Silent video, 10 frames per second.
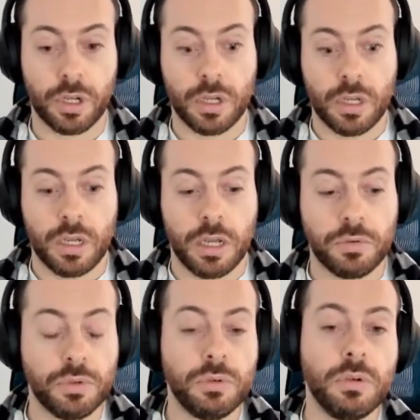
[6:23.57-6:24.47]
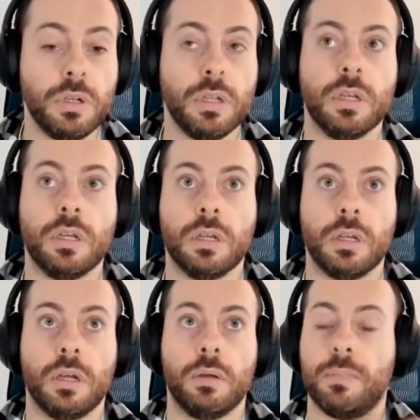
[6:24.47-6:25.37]
So a rule
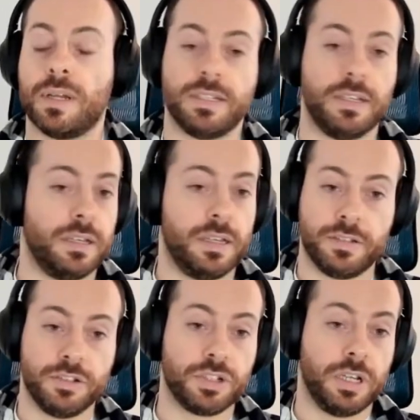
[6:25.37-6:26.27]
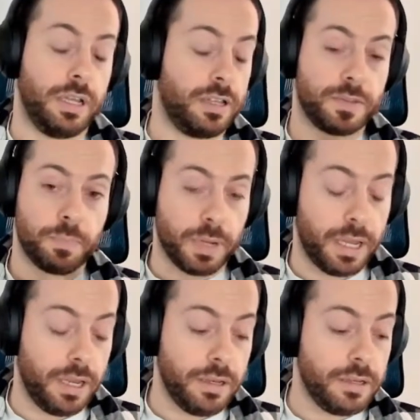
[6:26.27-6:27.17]
might essentially
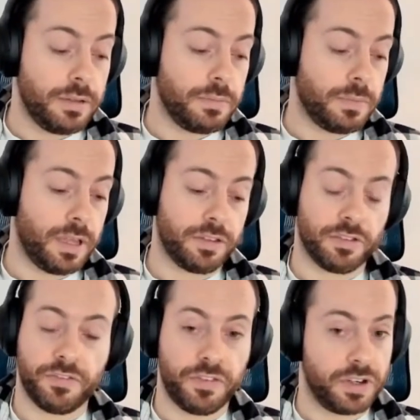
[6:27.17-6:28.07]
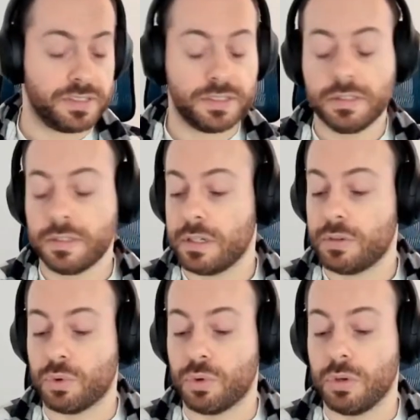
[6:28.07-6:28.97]
explain as a
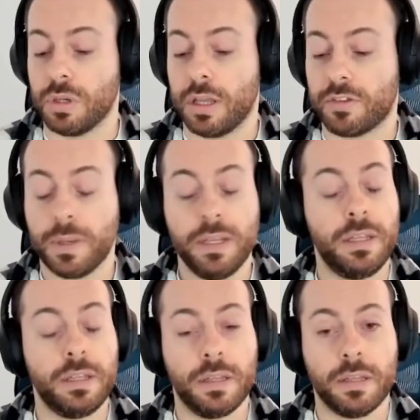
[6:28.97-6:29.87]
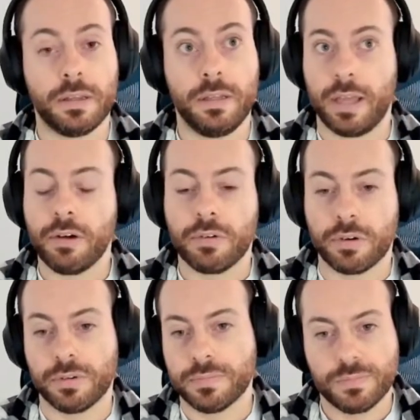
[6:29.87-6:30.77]
first rule, explain
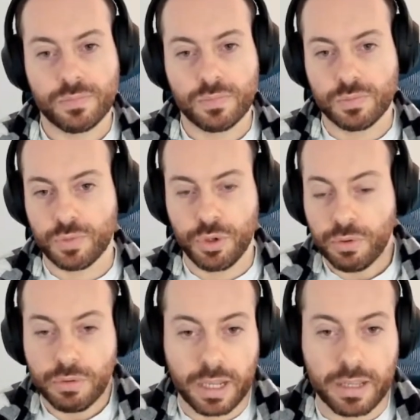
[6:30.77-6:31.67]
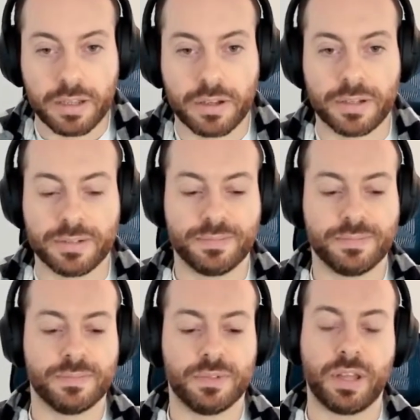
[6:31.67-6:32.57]
the error to you. Like,
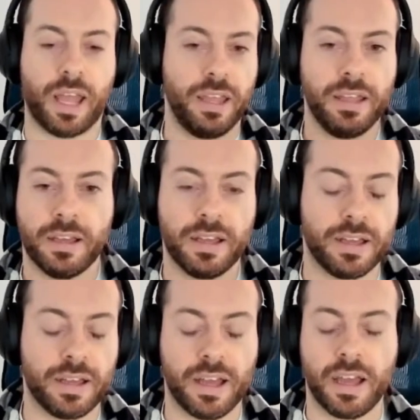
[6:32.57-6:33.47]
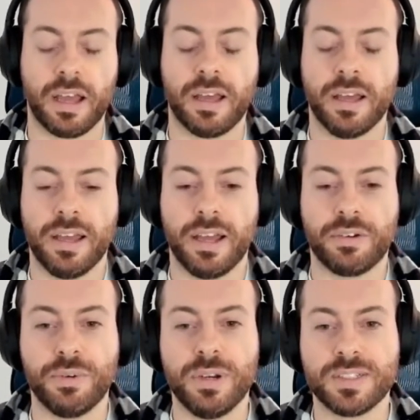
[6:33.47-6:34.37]
okay, a
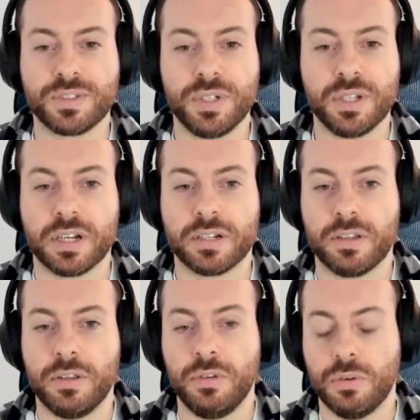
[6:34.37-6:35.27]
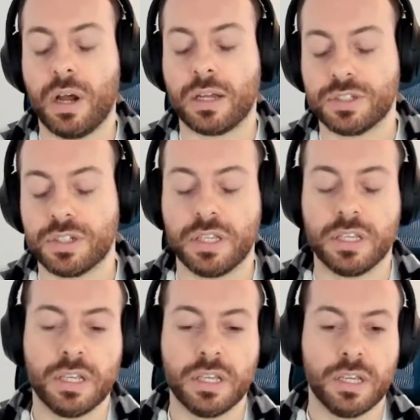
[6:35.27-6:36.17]
rule is triggered. You
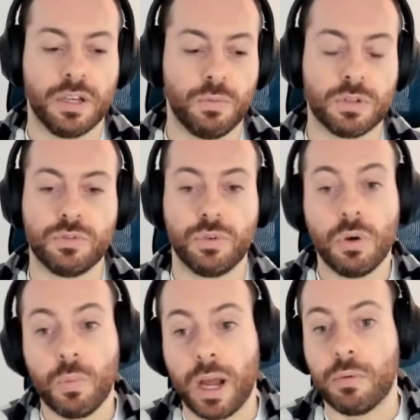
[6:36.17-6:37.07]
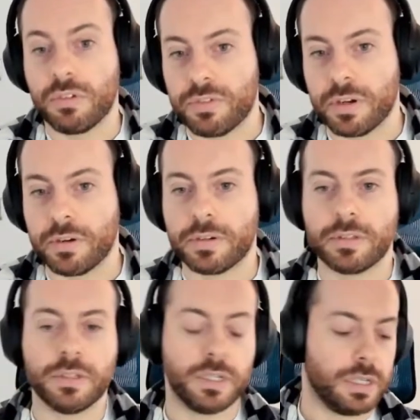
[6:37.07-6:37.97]
actually want to know why it was
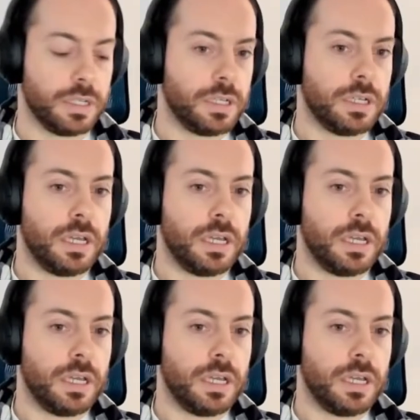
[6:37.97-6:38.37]
triggered.